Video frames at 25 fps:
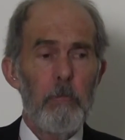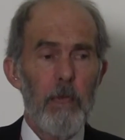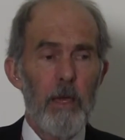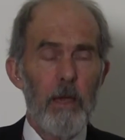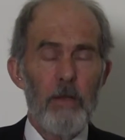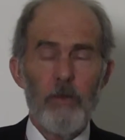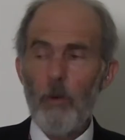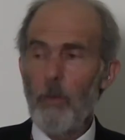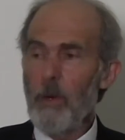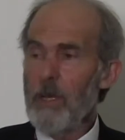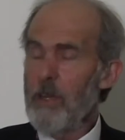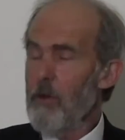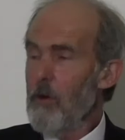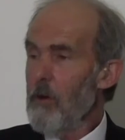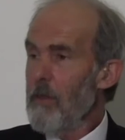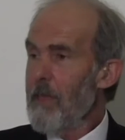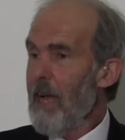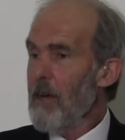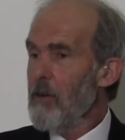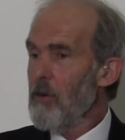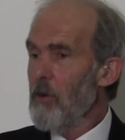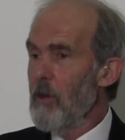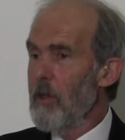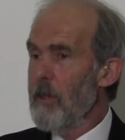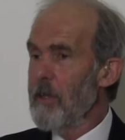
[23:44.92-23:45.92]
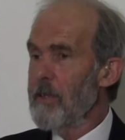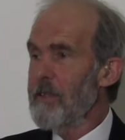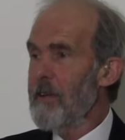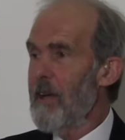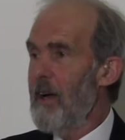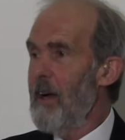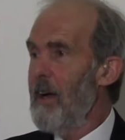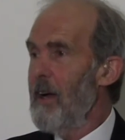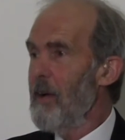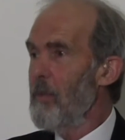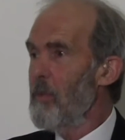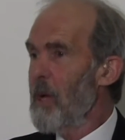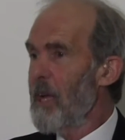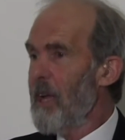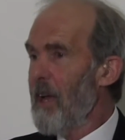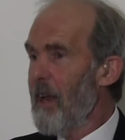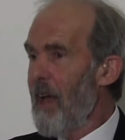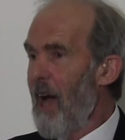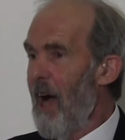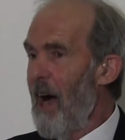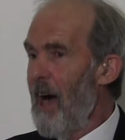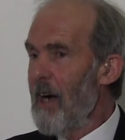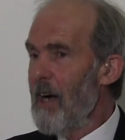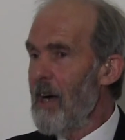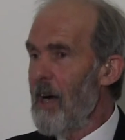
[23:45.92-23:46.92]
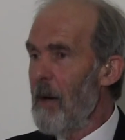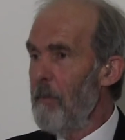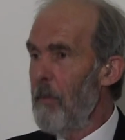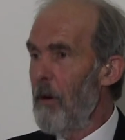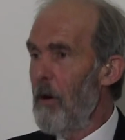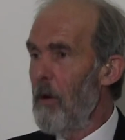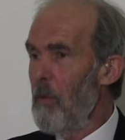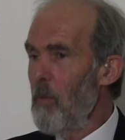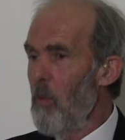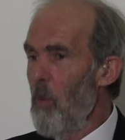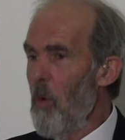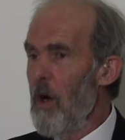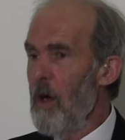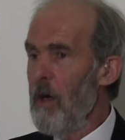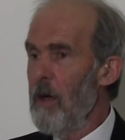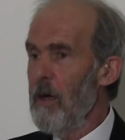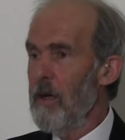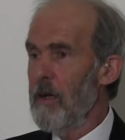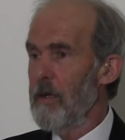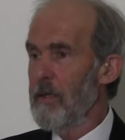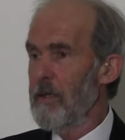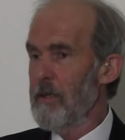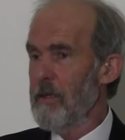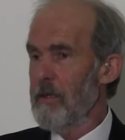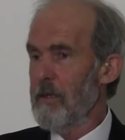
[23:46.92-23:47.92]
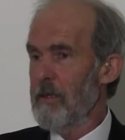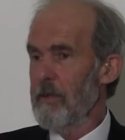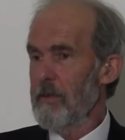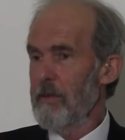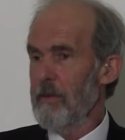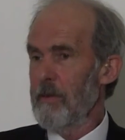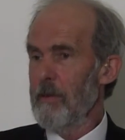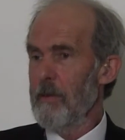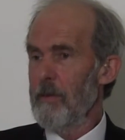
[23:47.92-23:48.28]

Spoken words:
So we do that all the time. We get hung up on words.